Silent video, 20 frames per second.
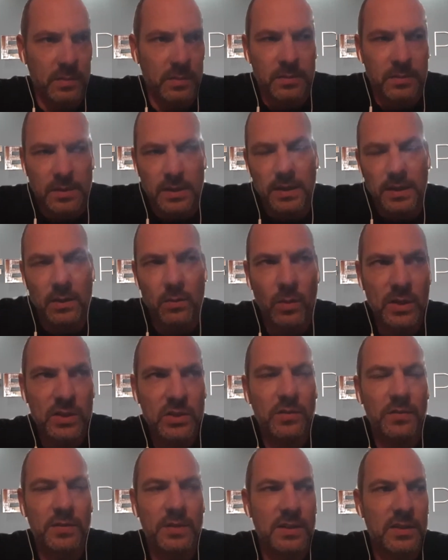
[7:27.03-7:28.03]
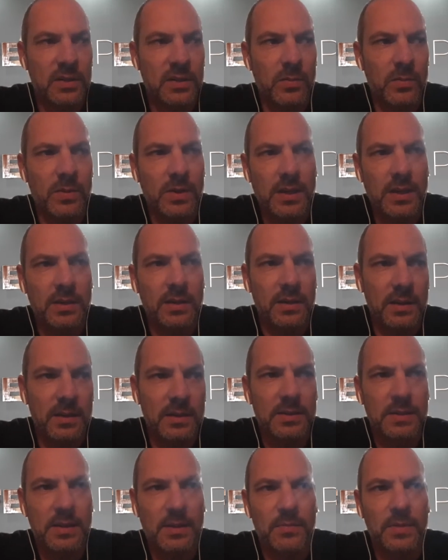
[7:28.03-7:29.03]
again, once you've determined that it is
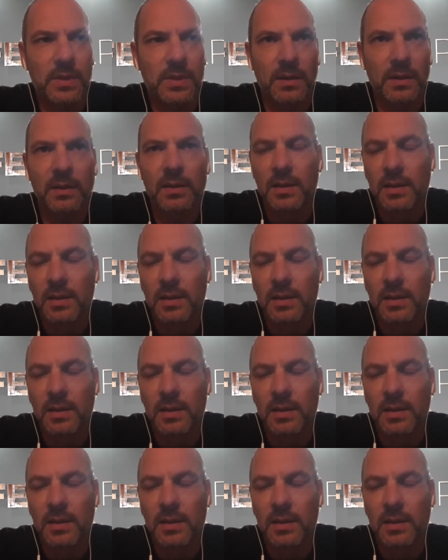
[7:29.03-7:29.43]
something